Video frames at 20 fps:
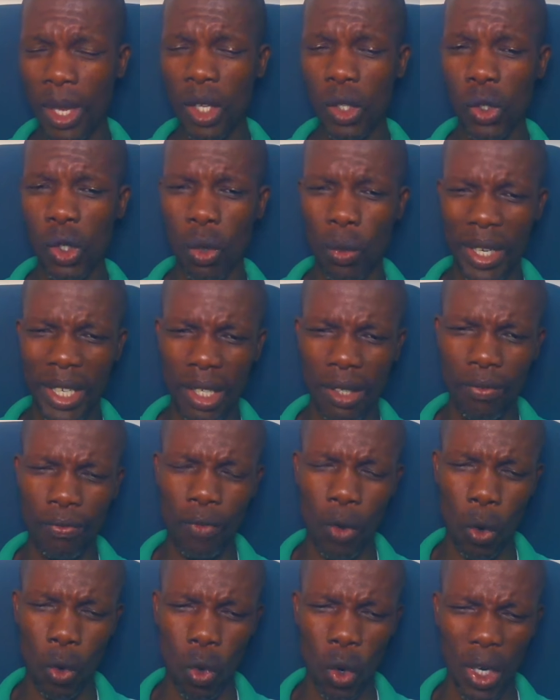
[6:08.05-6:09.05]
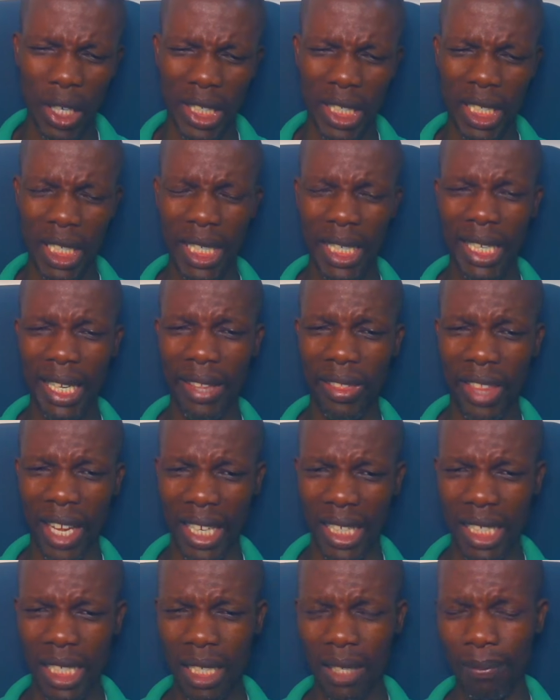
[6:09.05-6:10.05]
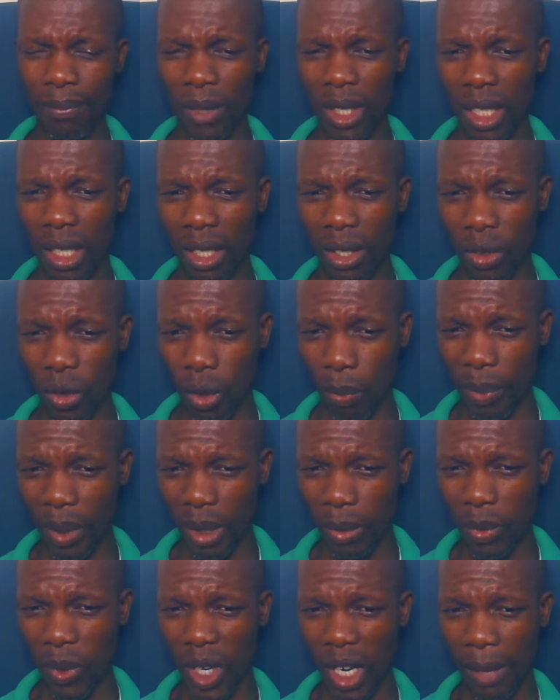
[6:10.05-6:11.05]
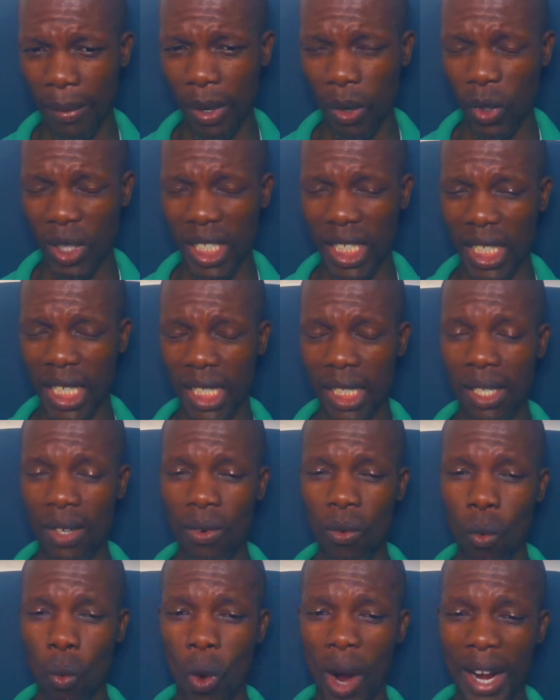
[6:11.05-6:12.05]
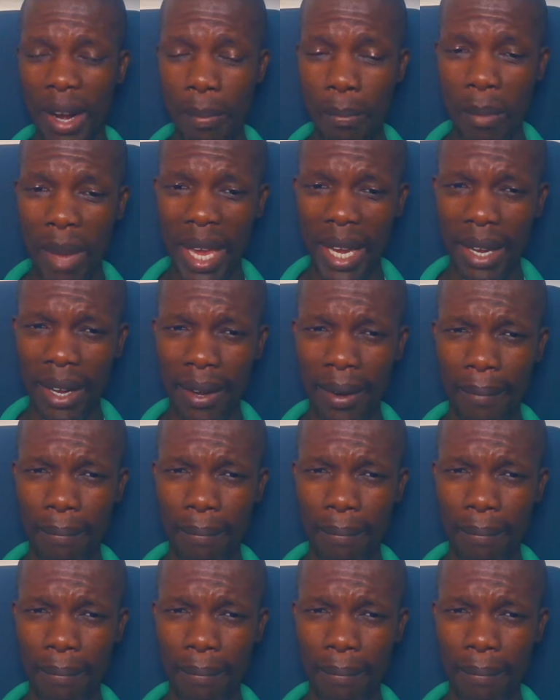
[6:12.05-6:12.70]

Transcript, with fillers: So we forgot that Robert Mugabe was just one man